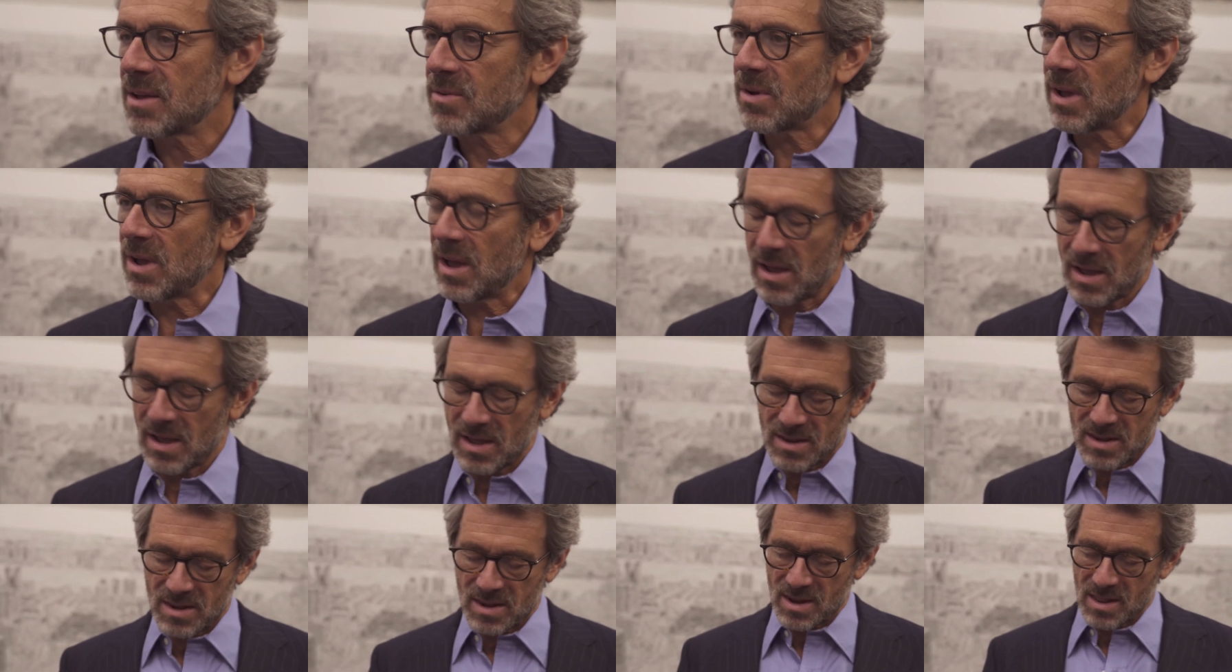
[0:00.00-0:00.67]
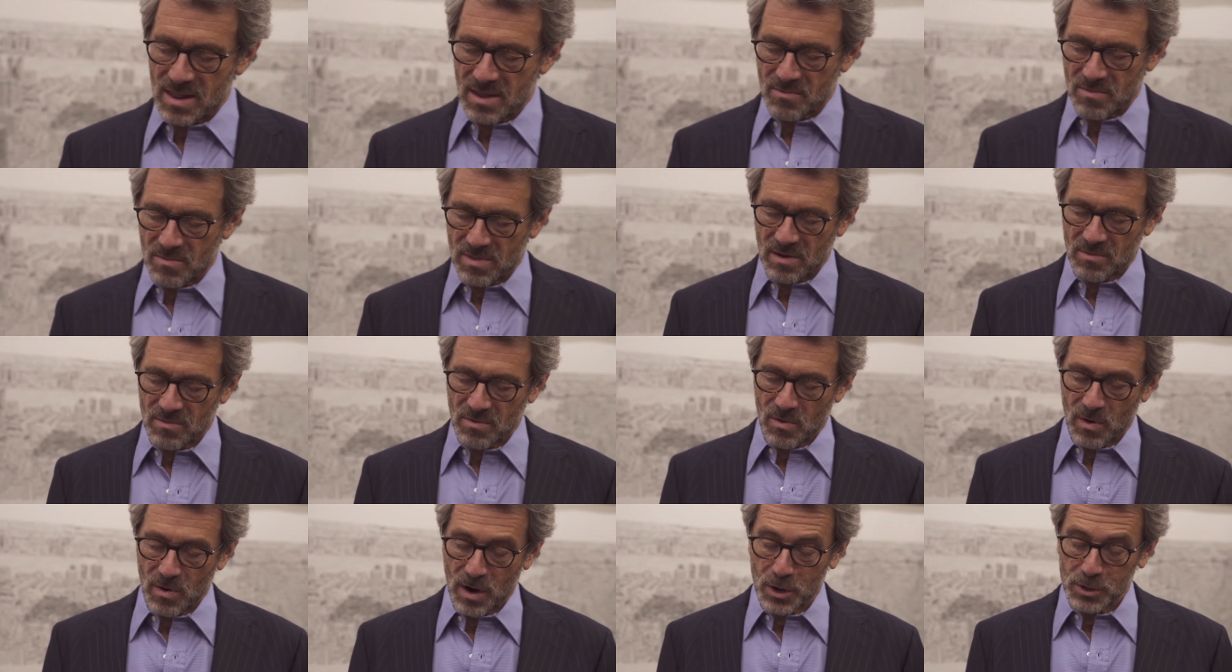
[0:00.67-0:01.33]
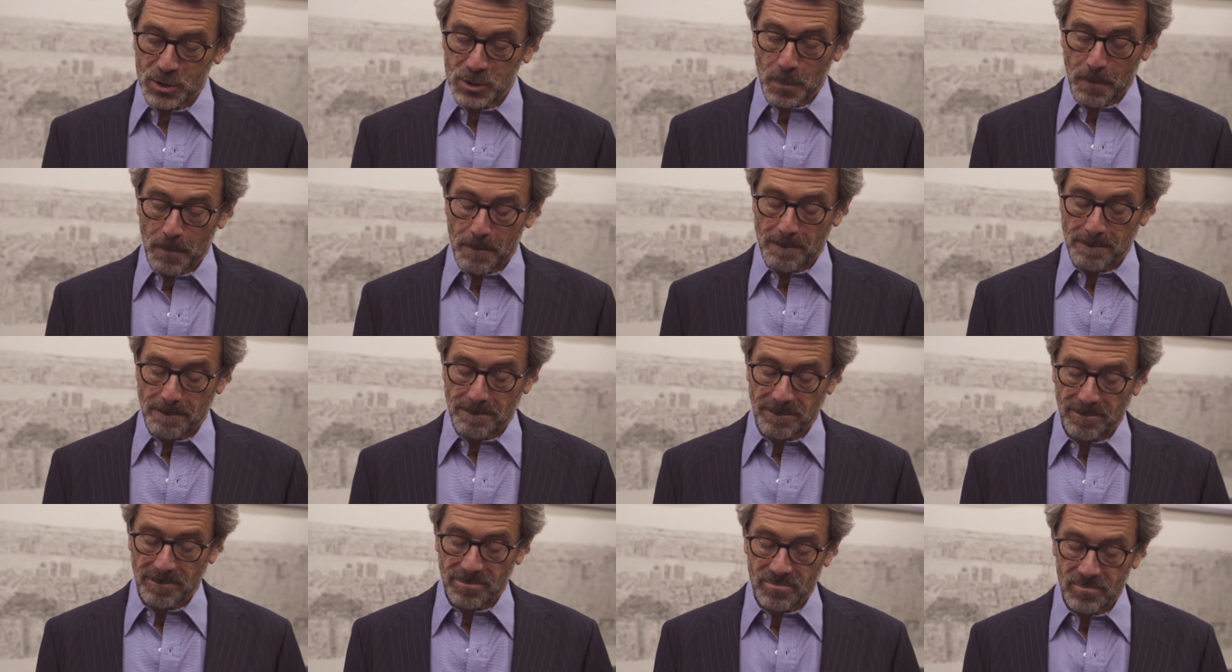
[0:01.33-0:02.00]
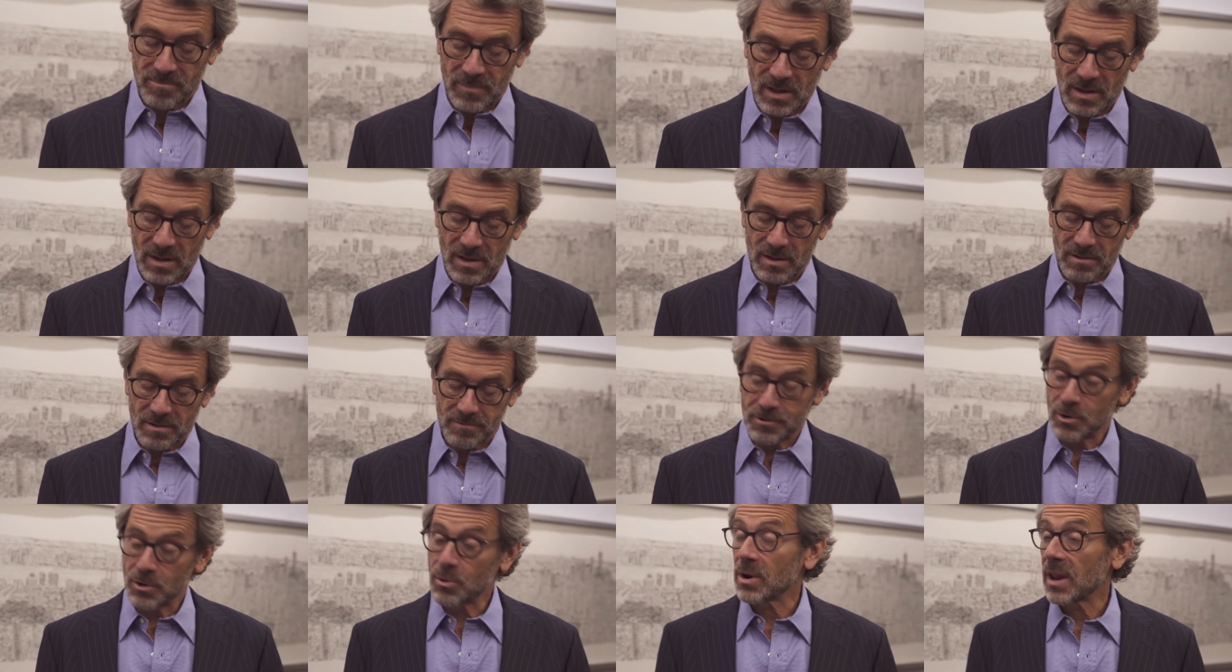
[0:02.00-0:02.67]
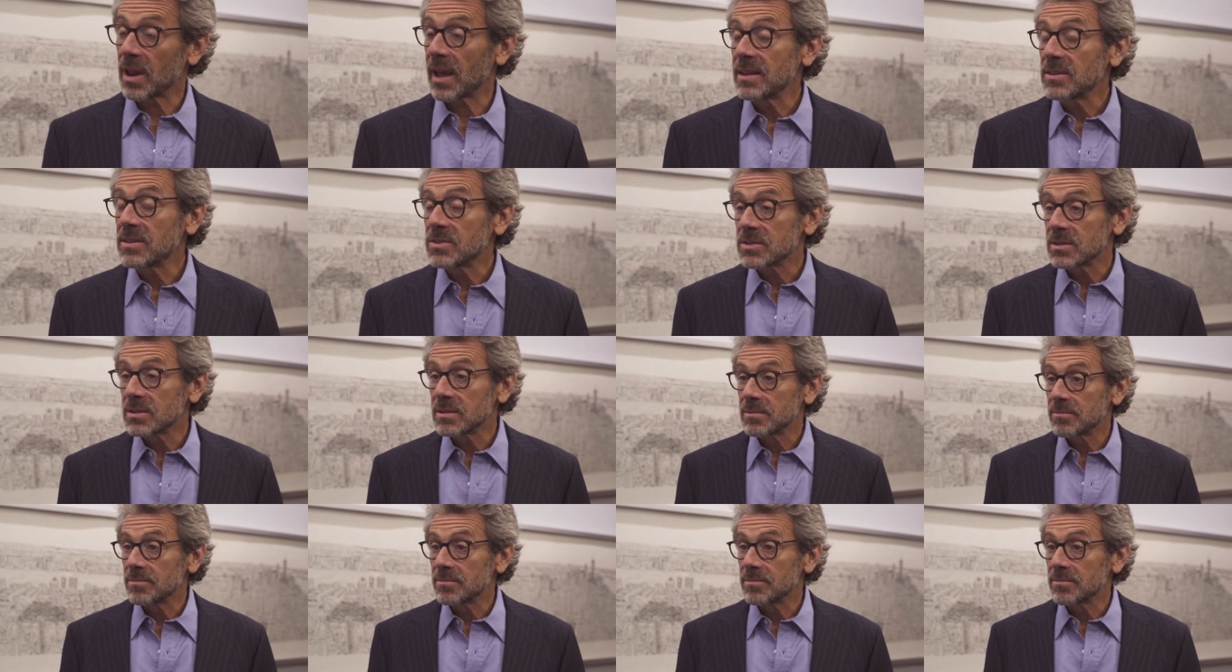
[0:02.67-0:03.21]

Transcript: that requires fewer lights,